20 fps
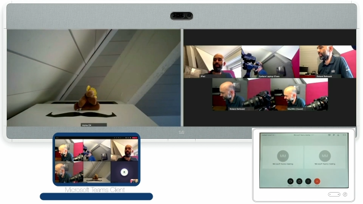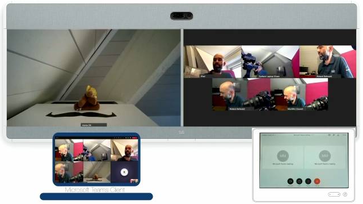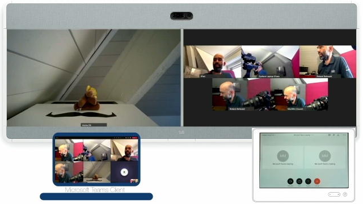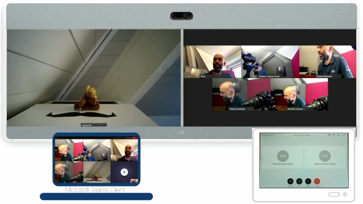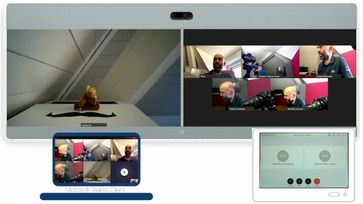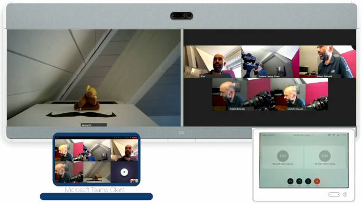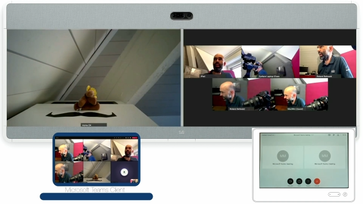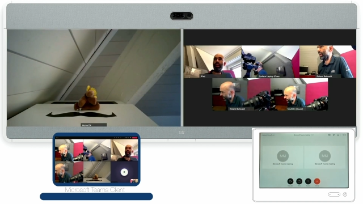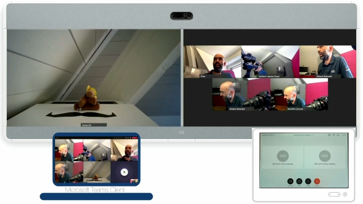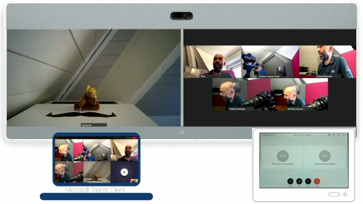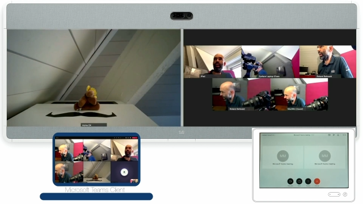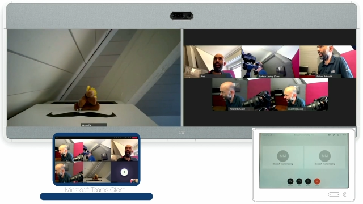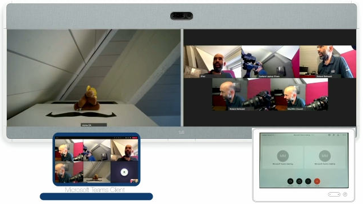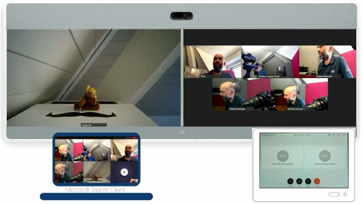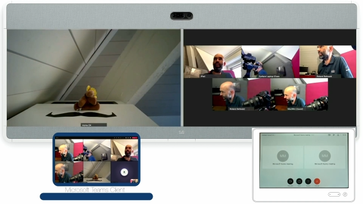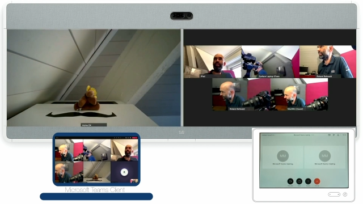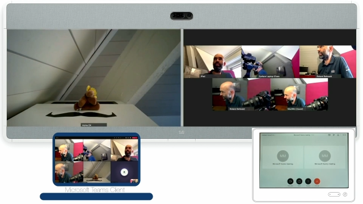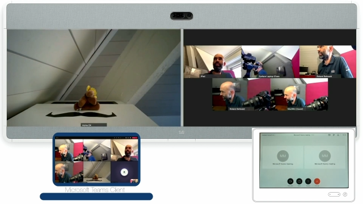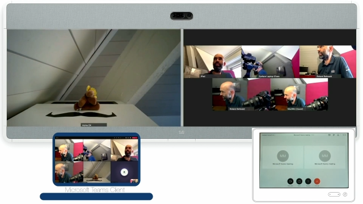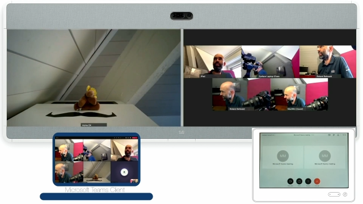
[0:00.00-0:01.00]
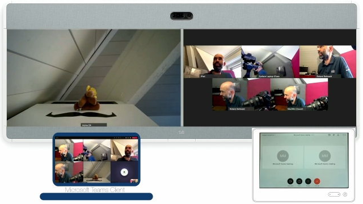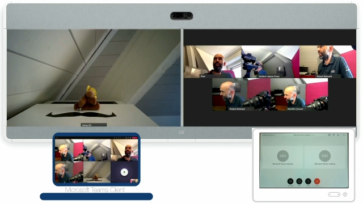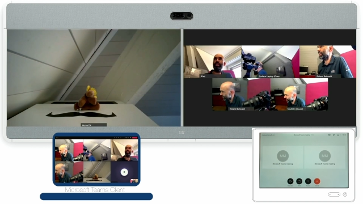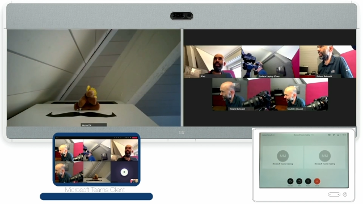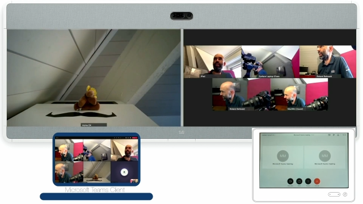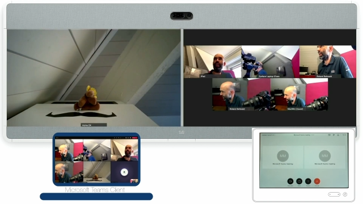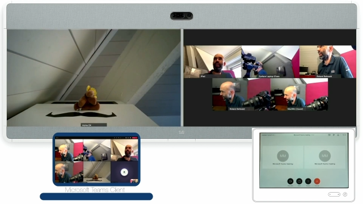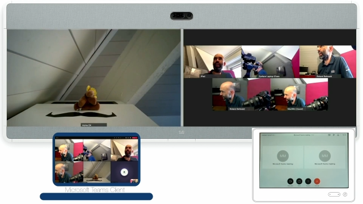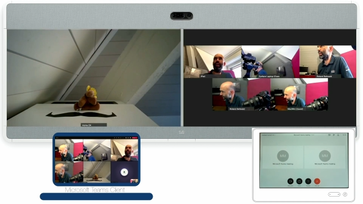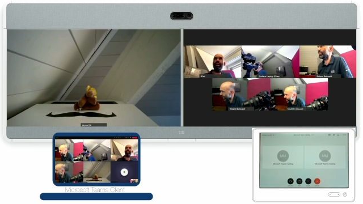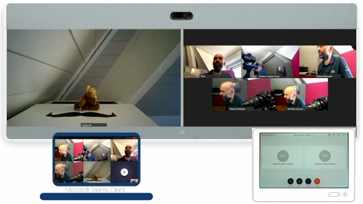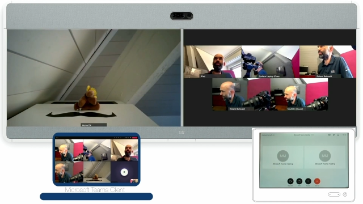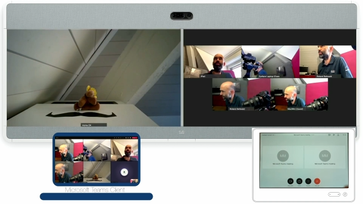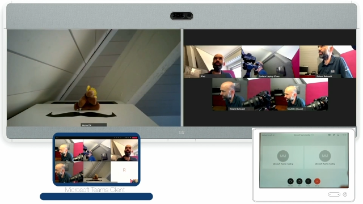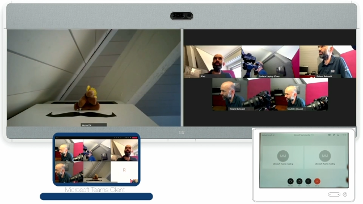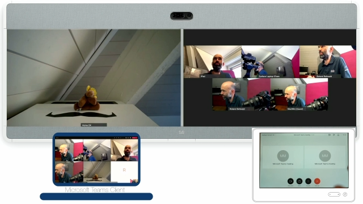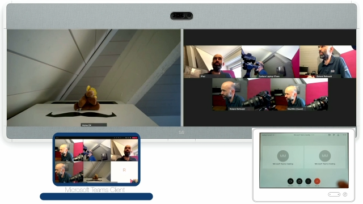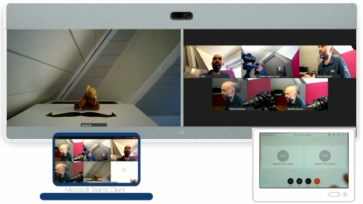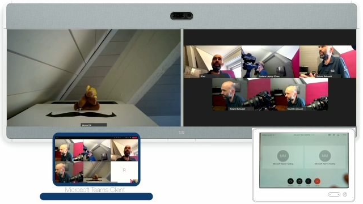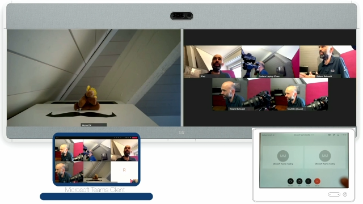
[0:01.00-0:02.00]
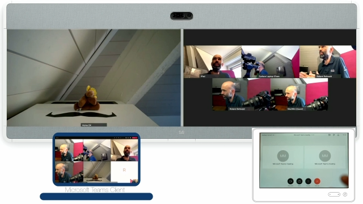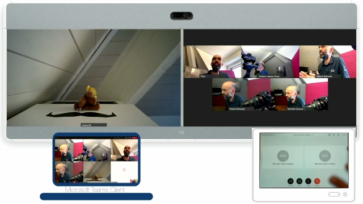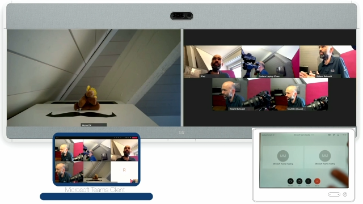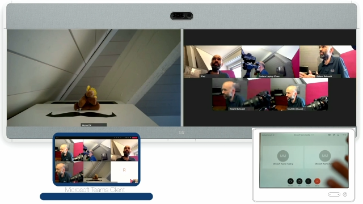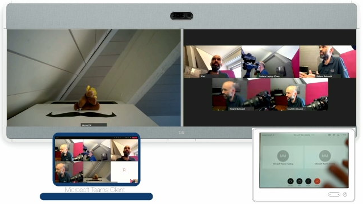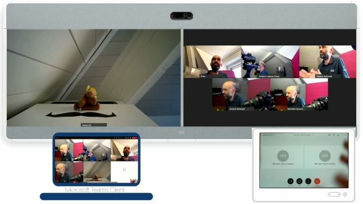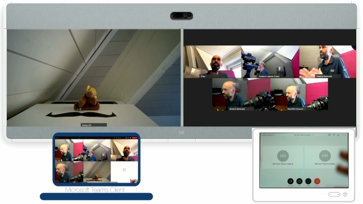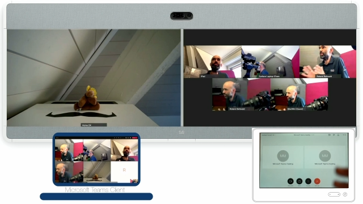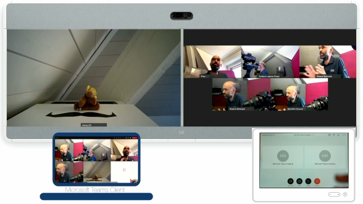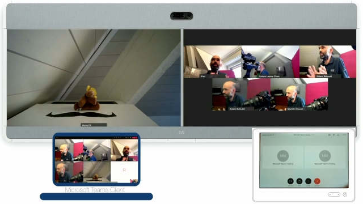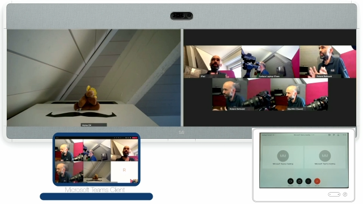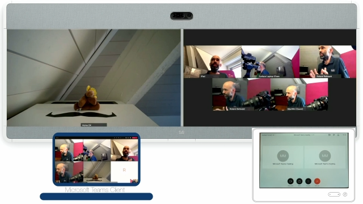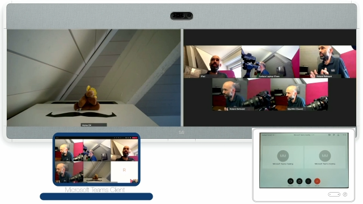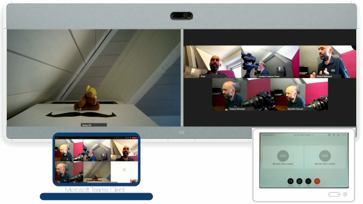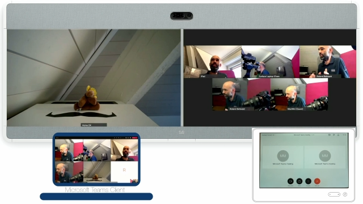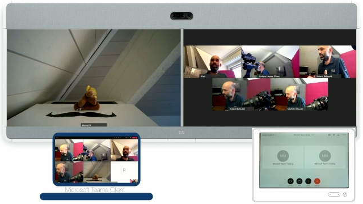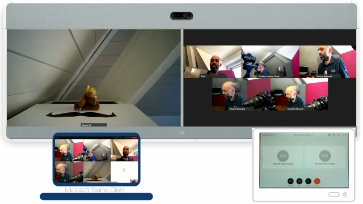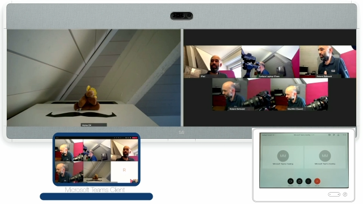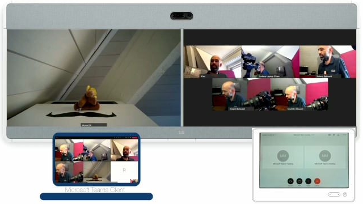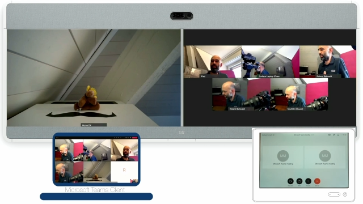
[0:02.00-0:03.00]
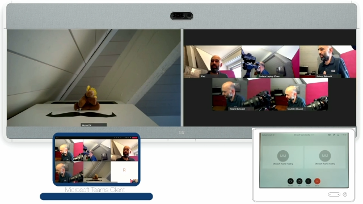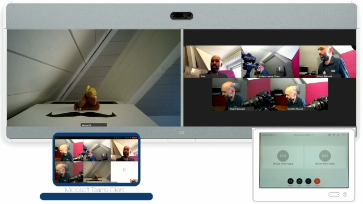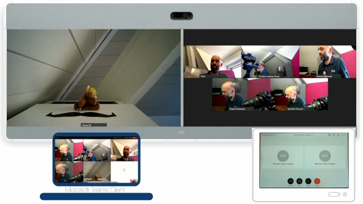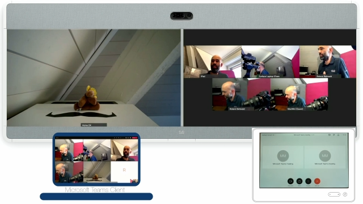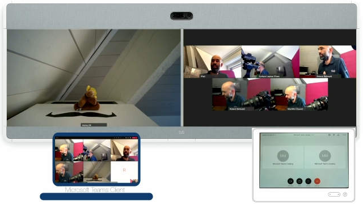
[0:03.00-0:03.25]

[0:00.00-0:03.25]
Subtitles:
[unreadable: no face in view]